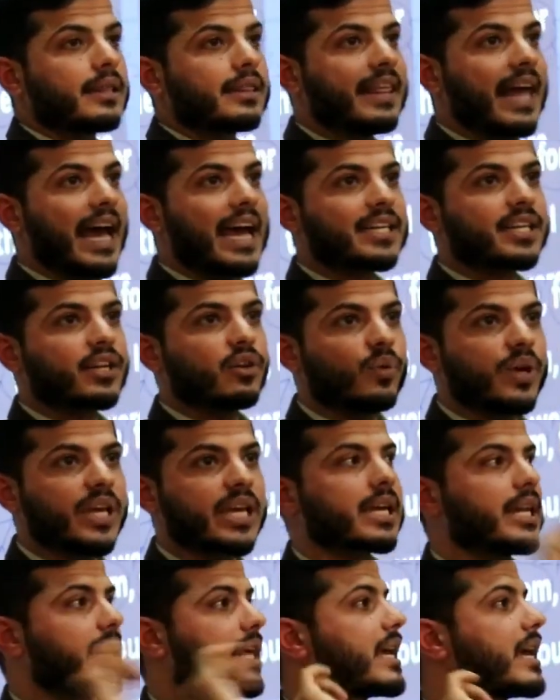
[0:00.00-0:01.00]
That
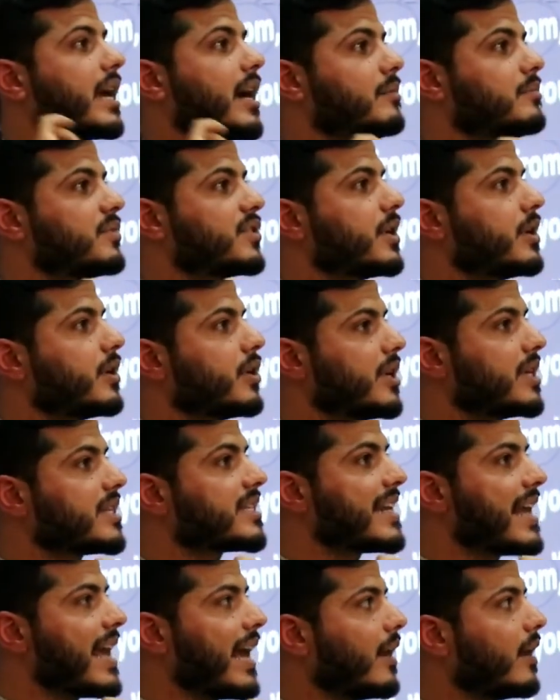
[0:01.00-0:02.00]
weakening comes. You
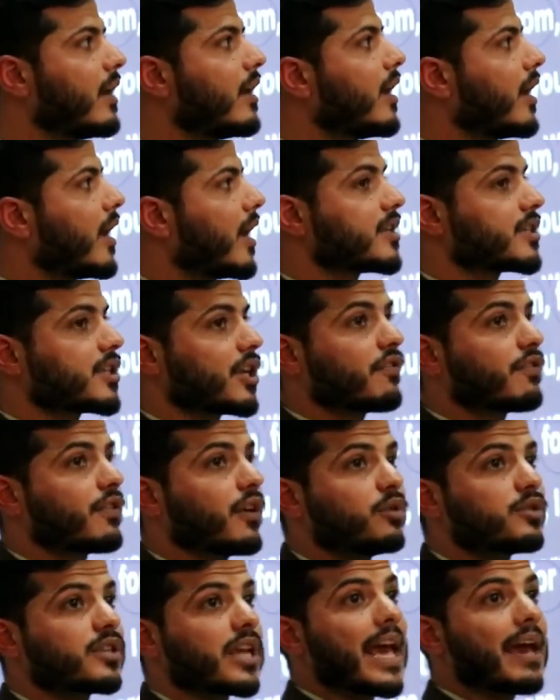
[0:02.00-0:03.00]
understand? Instead of
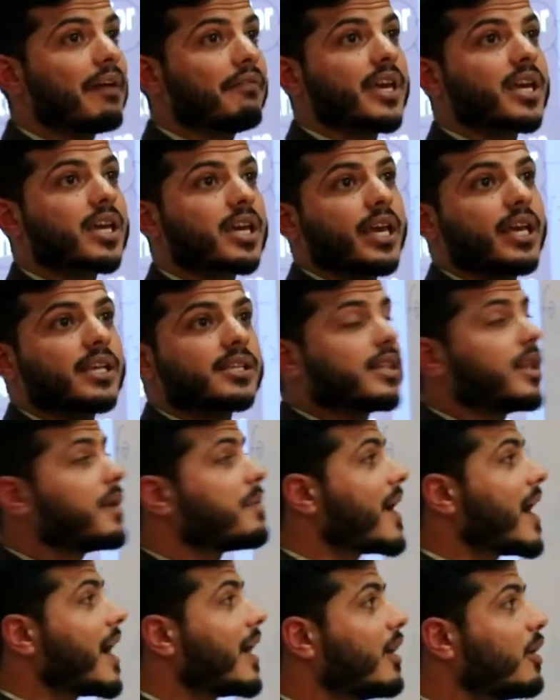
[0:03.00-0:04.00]
those heavy keys in the
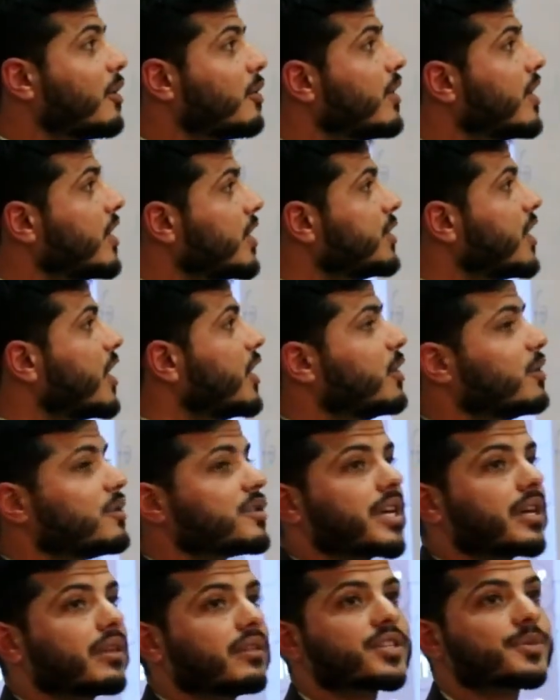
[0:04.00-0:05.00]
piano, you're
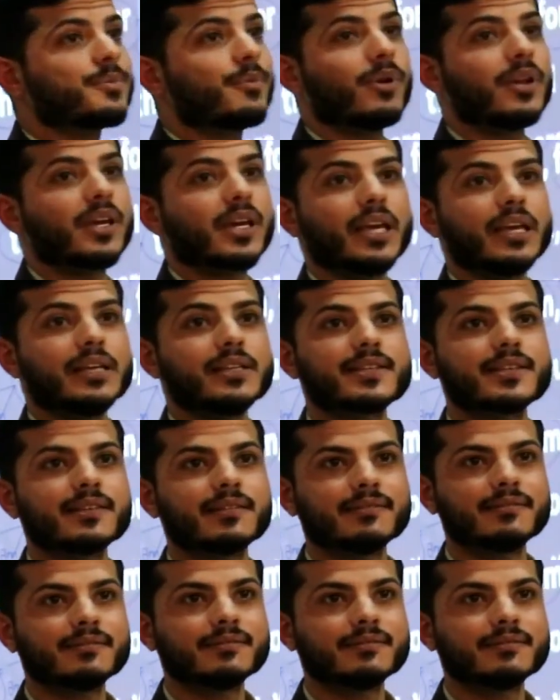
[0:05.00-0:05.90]
using the smaller keys.